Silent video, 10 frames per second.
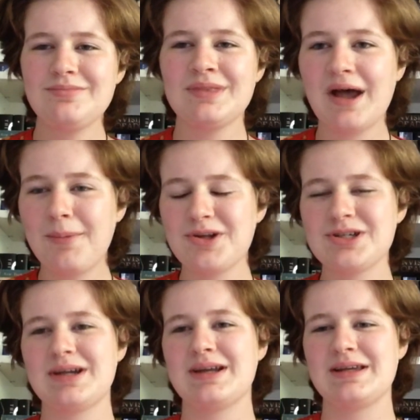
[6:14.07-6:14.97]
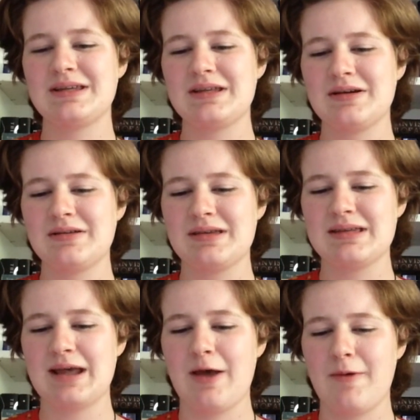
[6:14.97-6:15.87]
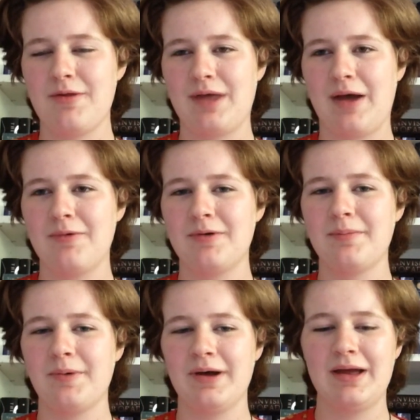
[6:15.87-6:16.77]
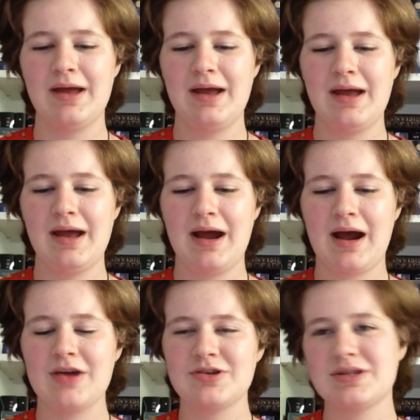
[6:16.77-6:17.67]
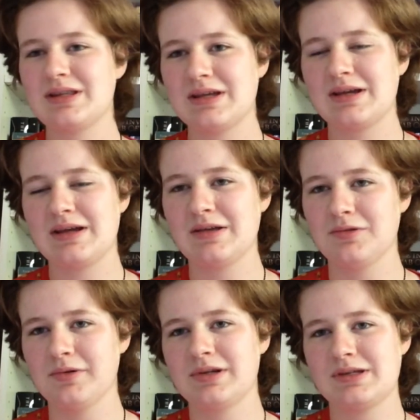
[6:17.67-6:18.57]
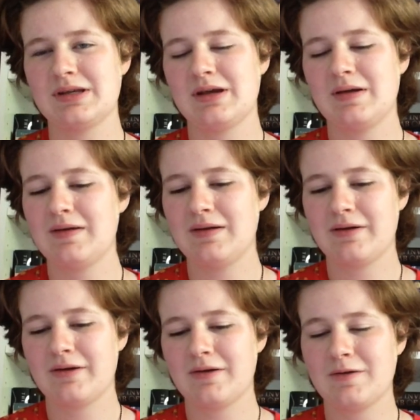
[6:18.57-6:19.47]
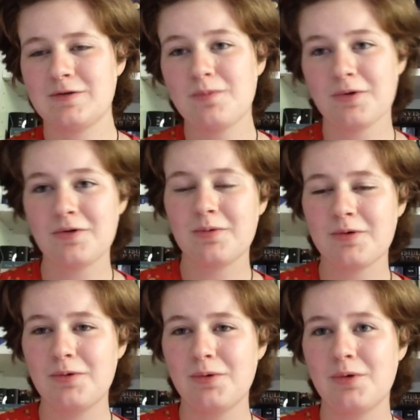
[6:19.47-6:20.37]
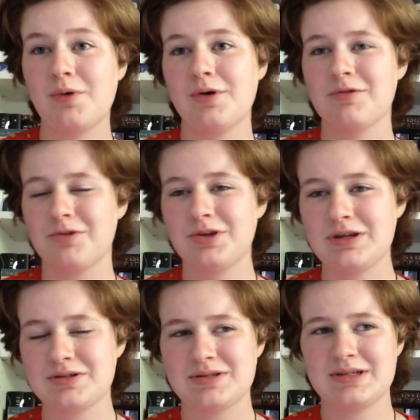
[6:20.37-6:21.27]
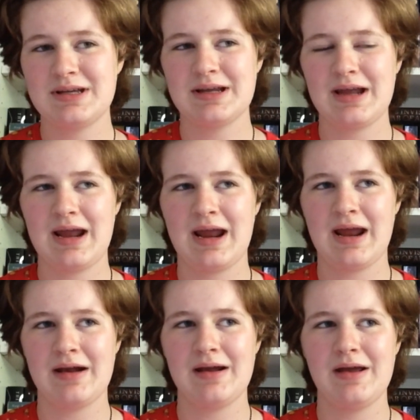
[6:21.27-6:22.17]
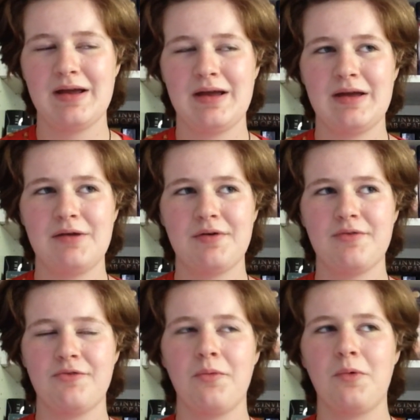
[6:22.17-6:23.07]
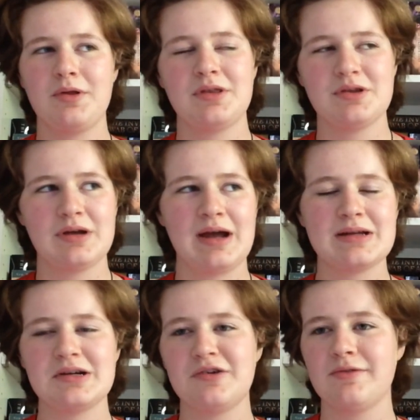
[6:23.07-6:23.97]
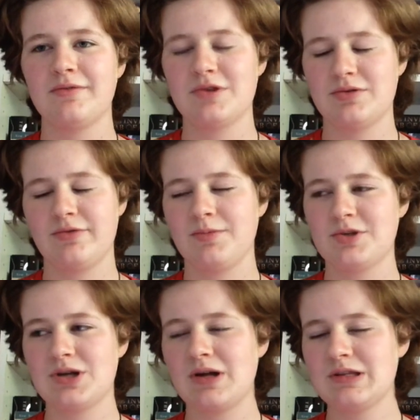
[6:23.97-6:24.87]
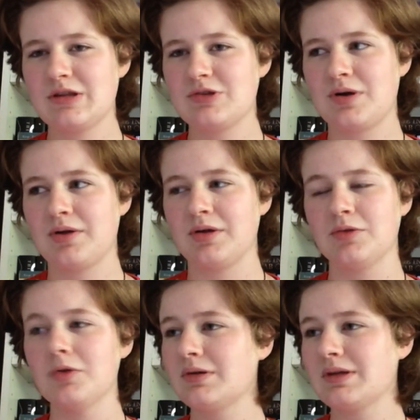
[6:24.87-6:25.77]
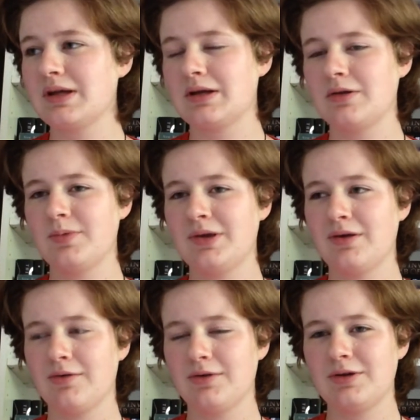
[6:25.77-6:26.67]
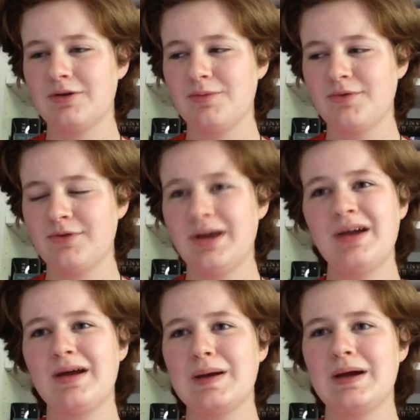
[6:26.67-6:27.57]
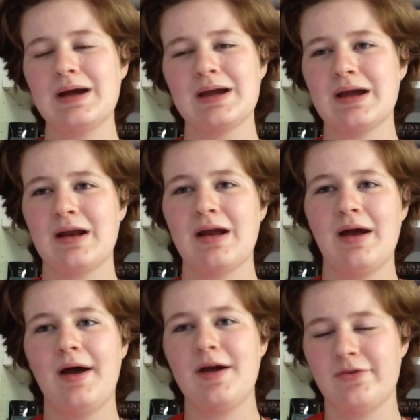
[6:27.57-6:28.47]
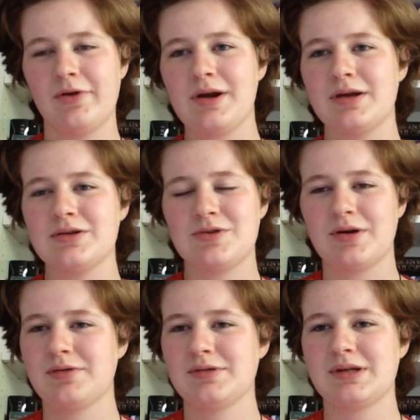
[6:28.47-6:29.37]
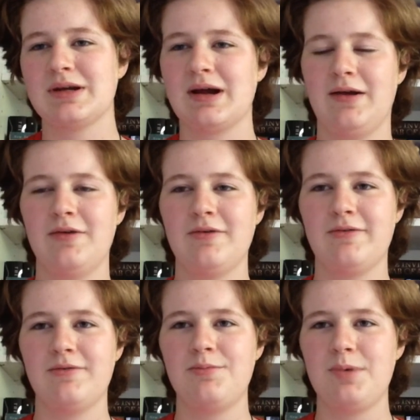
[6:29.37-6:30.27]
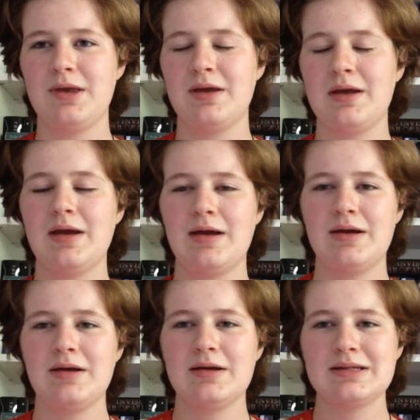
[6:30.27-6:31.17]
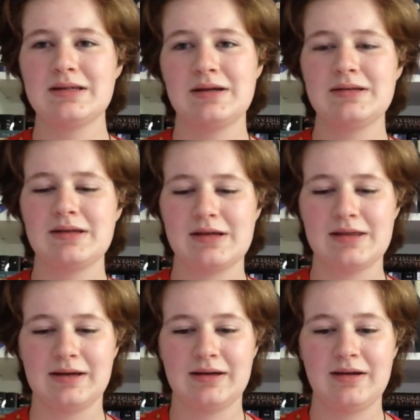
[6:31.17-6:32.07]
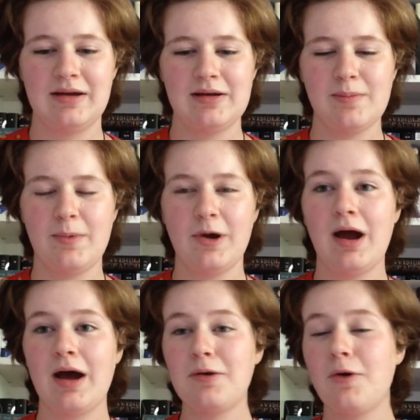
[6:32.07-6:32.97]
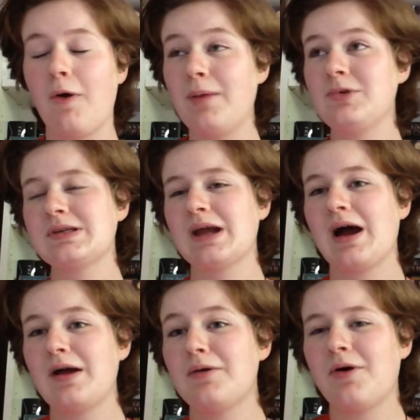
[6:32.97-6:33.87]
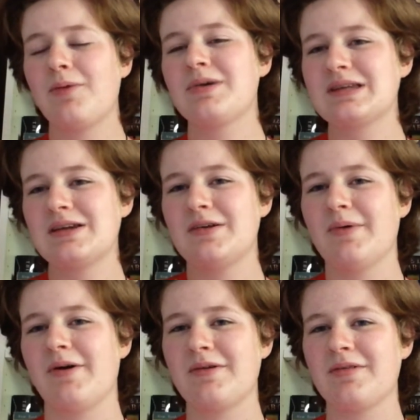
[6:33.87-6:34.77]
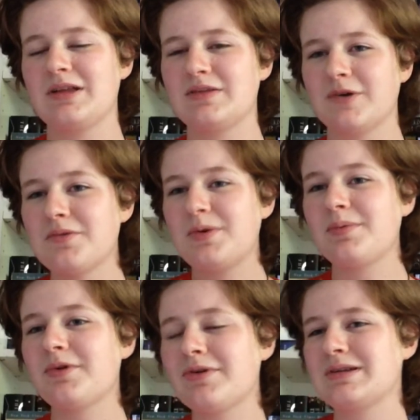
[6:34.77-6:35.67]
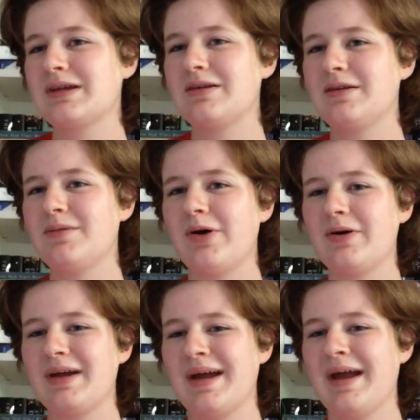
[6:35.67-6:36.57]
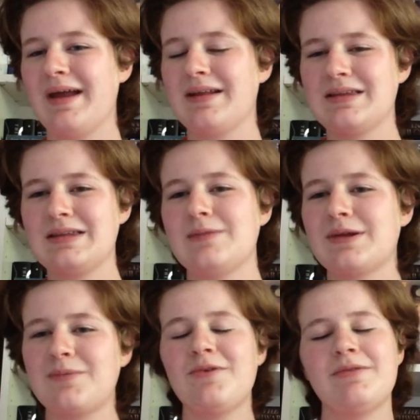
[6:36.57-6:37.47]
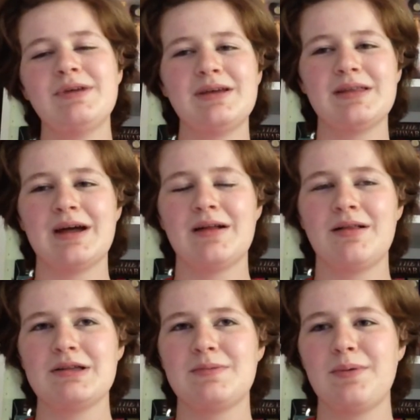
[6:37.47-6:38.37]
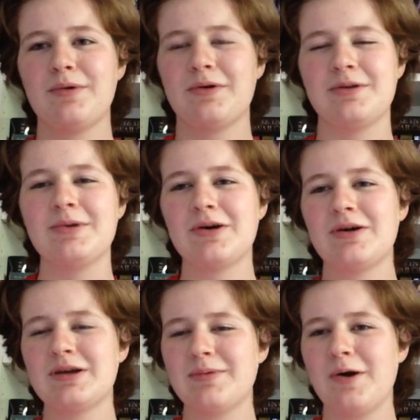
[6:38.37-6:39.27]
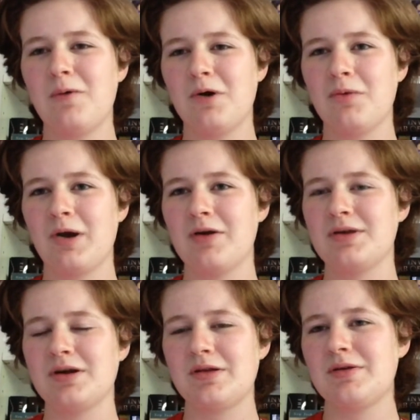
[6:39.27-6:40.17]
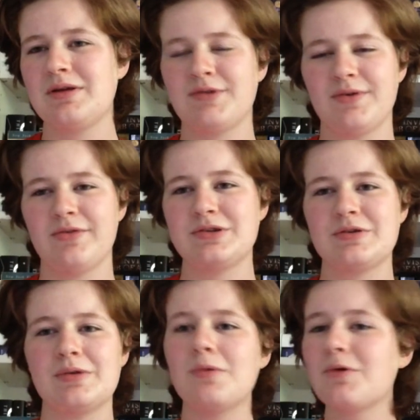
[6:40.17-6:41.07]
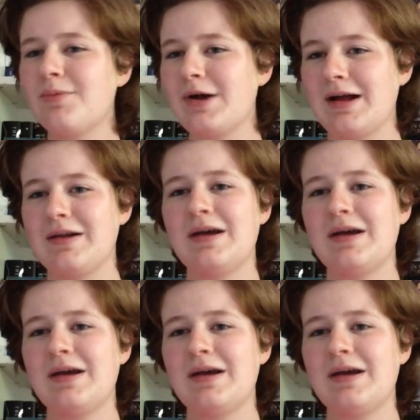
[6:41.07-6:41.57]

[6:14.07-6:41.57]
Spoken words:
not much I can necessarily say about that one, but I just think it looks super duper cool and really interesting, and from what I can tell from the shots of the trailer, it looks like it'll be a really good movie. Again, I have no idea. Trailers can kind of be sus like that. But I don't know, I'm excited about it. Lots of other people are excited about it, and this seems like a movie that lots of people are going to be talking about one way or the other, even if it's good or bad.